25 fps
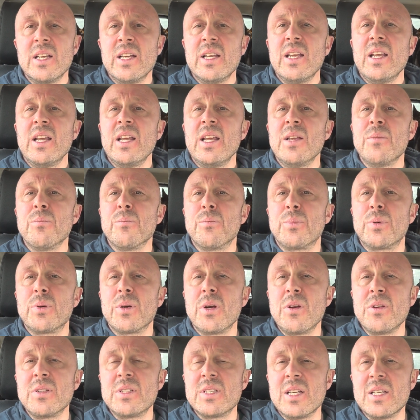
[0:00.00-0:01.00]
in
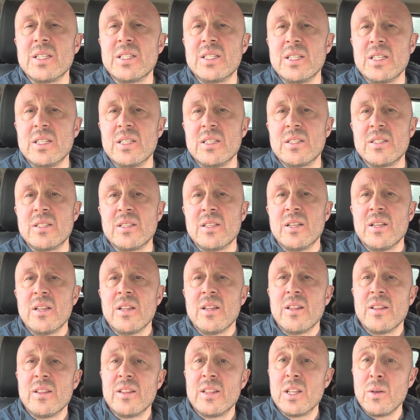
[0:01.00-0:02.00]
processes
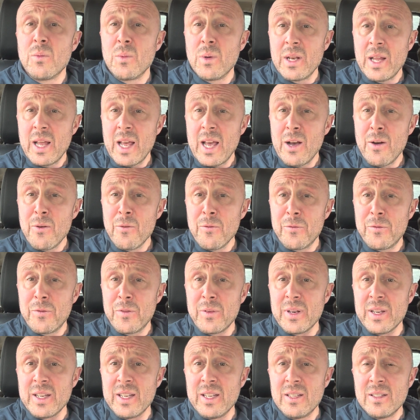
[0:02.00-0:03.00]
that will
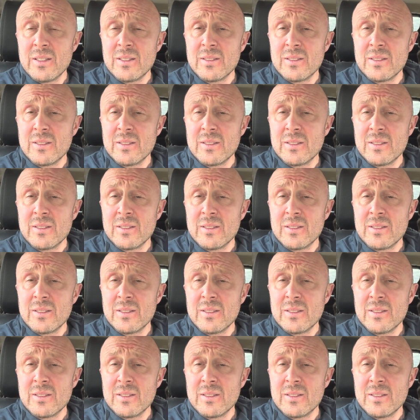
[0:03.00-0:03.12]
helpfully